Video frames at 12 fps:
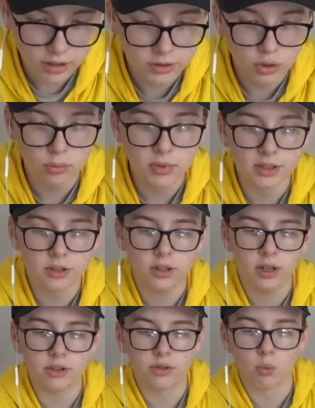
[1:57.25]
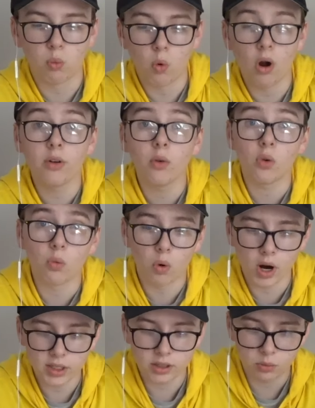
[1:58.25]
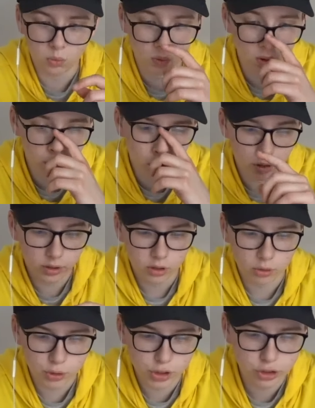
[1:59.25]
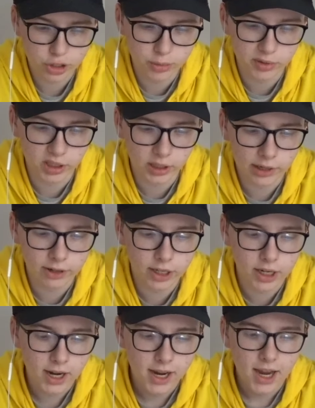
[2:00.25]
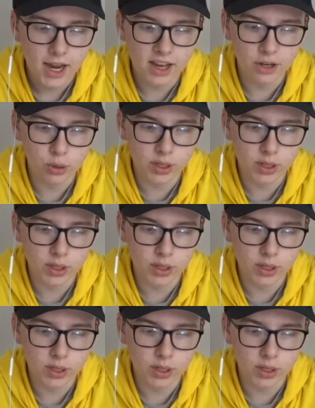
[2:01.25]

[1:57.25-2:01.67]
Soul Mender is 1 white, 1/1 creature human cleric, and you